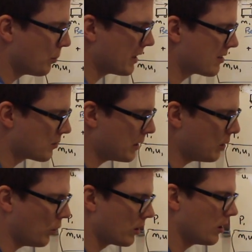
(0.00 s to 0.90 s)
but this is
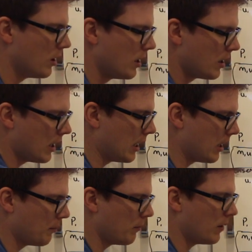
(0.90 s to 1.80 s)
p1
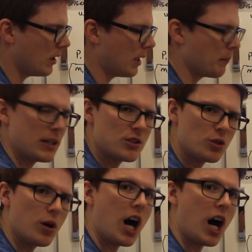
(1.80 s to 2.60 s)
and p2